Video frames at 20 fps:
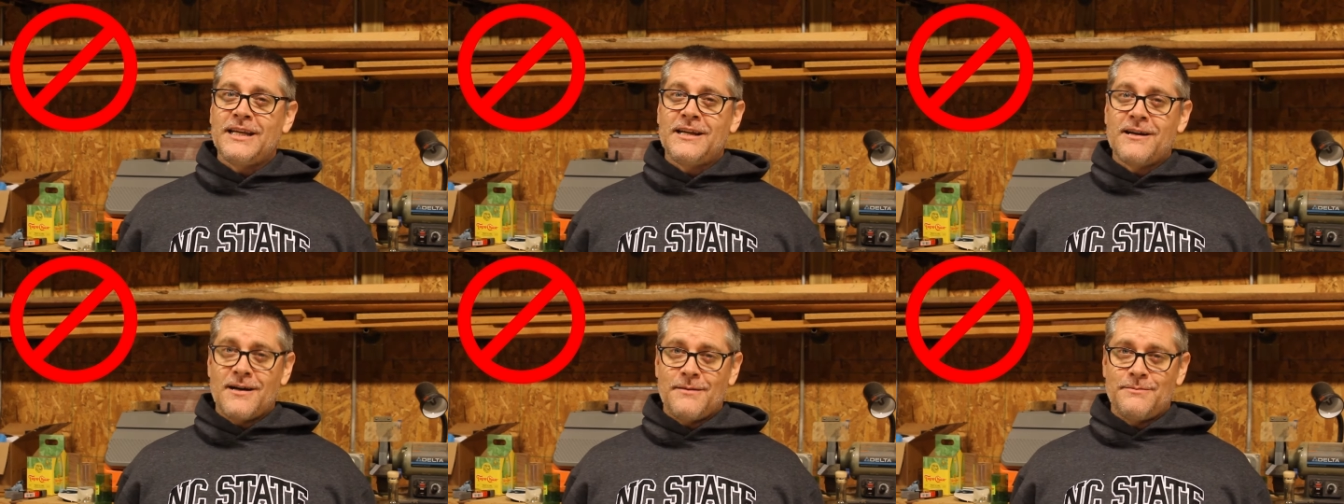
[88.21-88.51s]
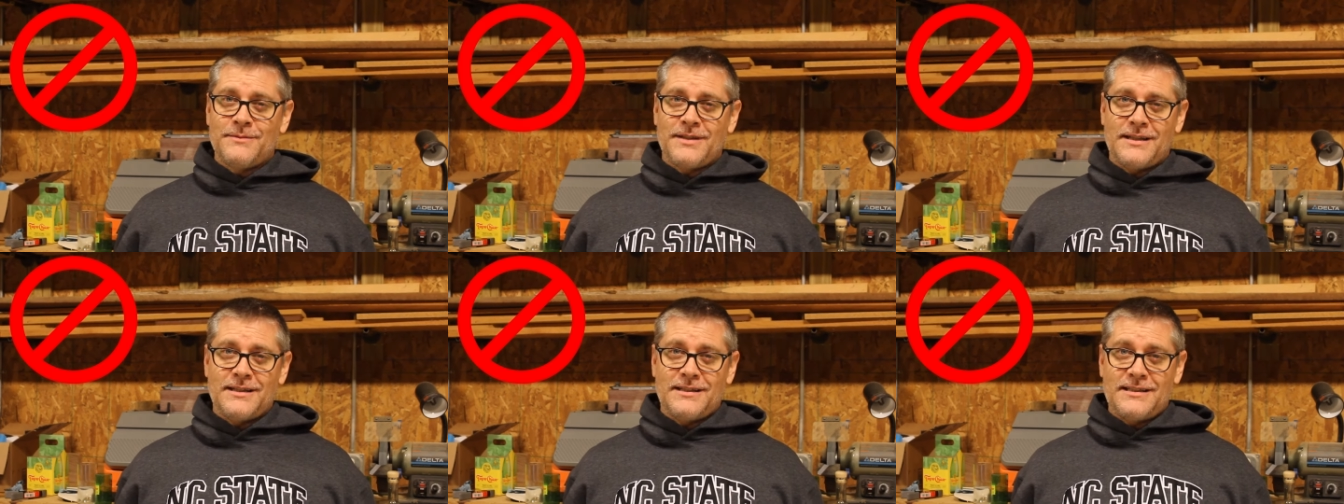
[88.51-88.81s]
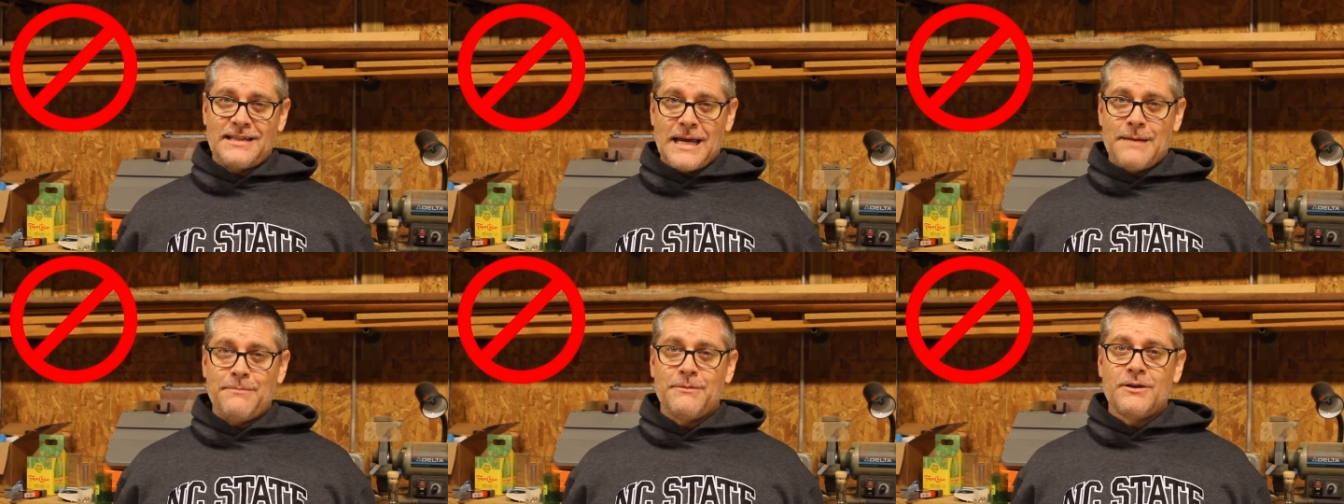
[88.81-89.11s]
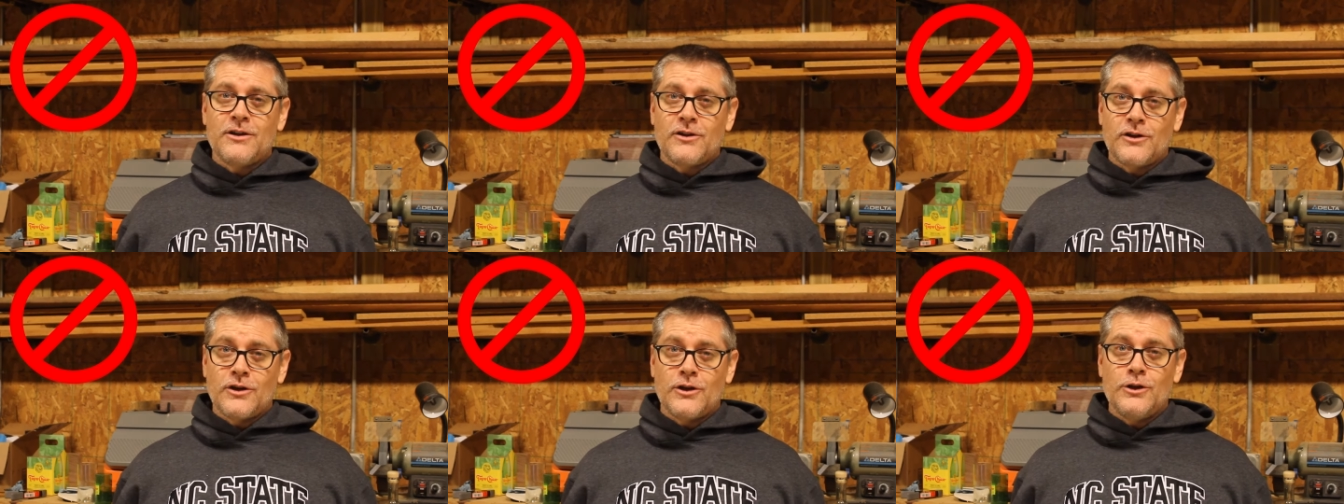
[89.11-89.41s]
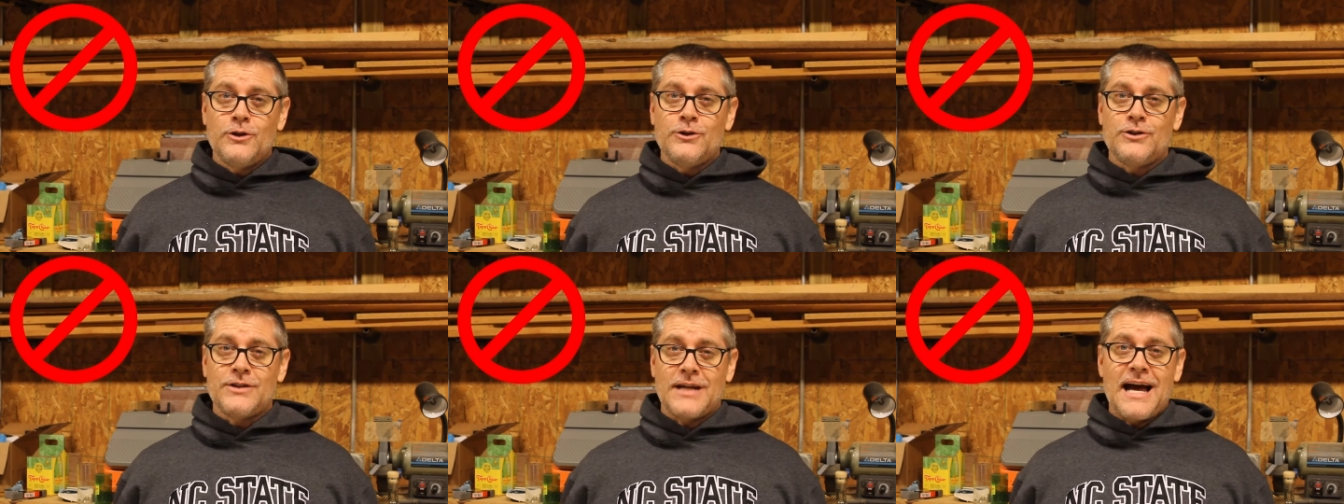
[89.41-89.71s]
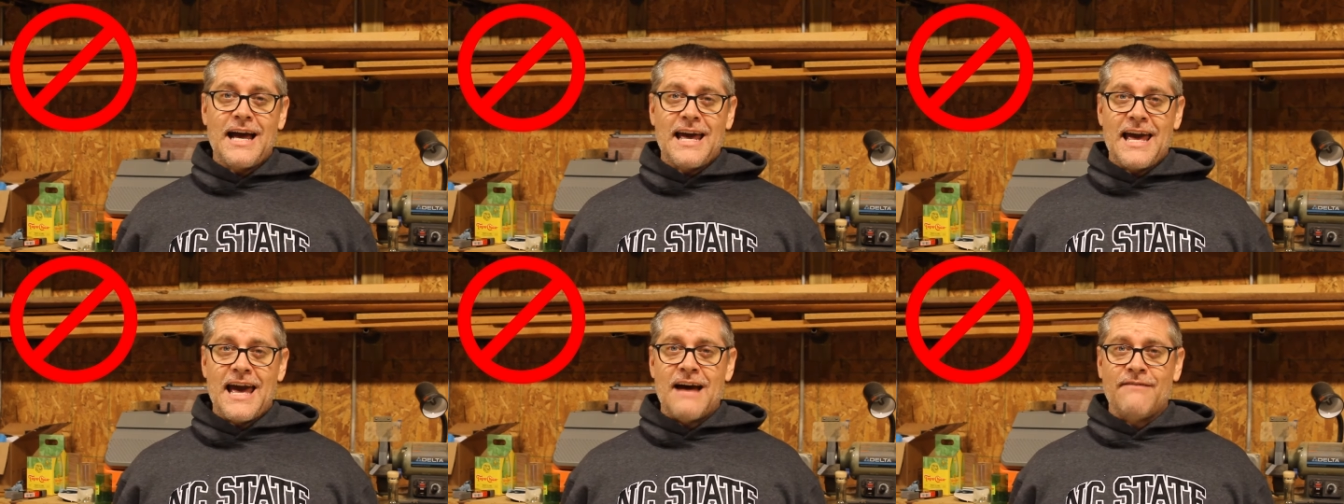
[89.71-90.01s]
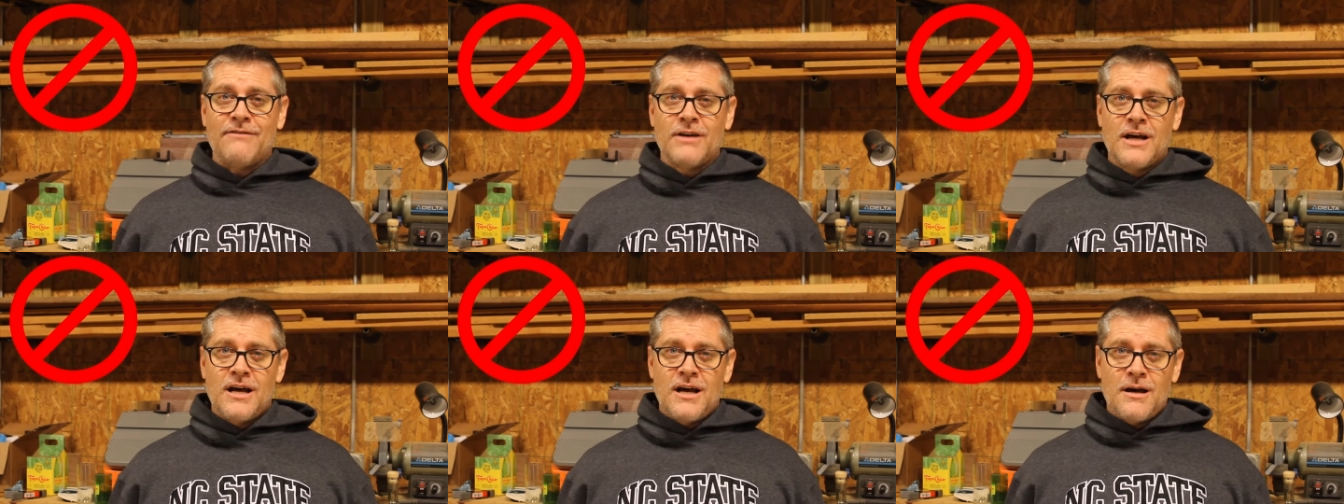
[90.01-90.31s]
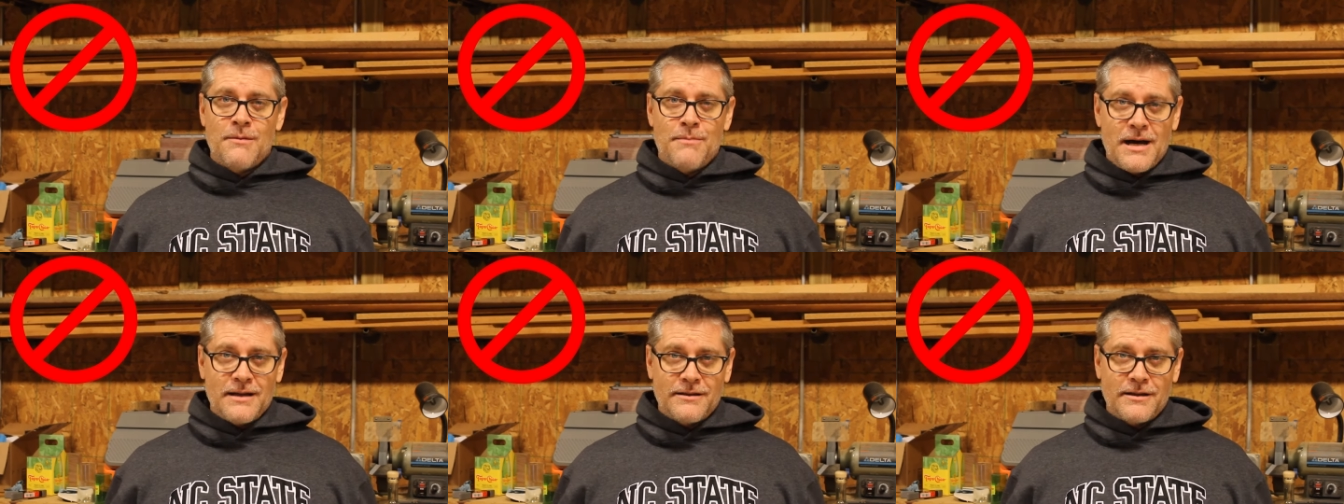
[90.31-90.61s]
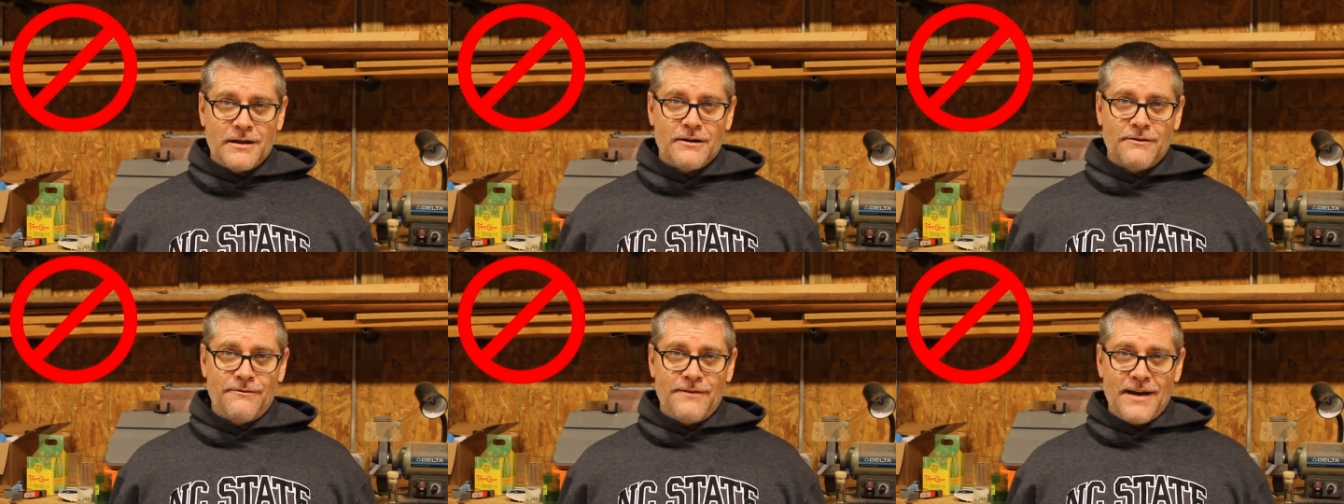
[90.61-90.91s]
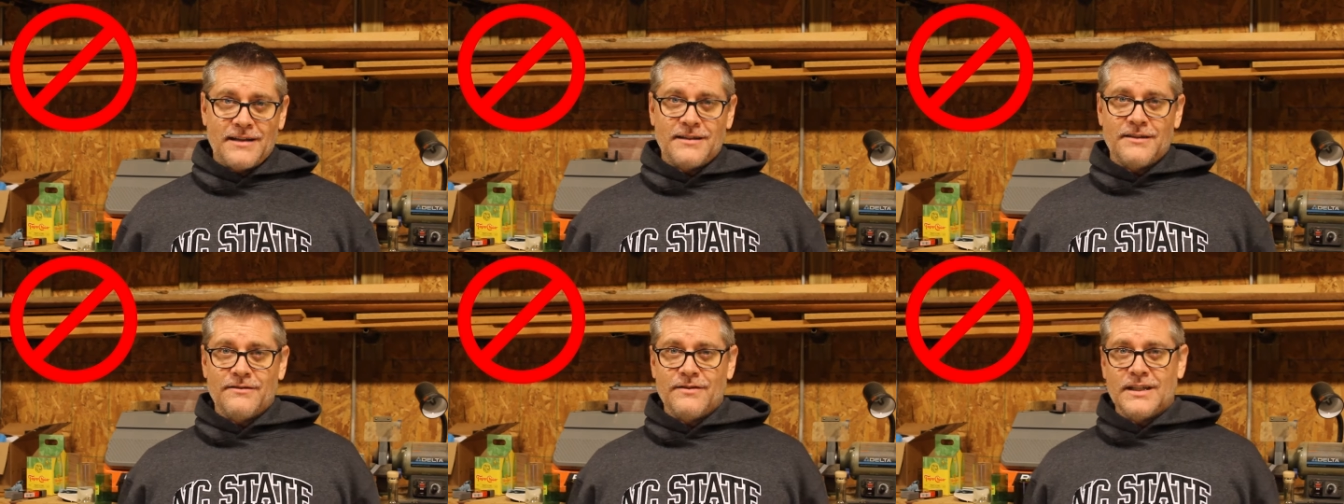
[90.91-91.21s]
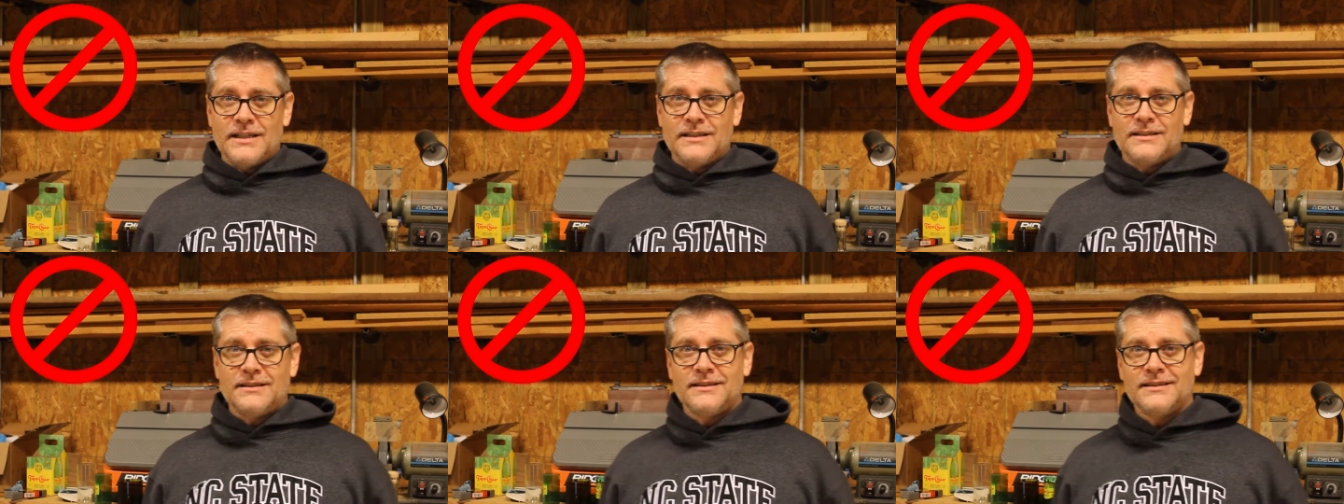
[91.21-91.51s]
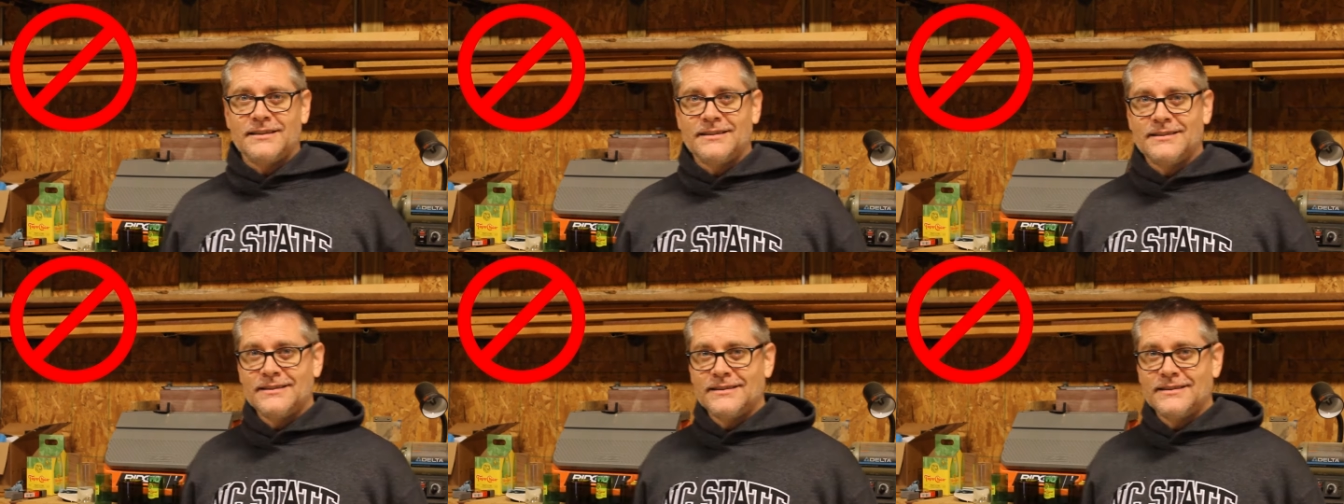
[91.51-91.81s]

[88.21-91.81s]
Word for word: come to the same conclusion I have about their effectiveness.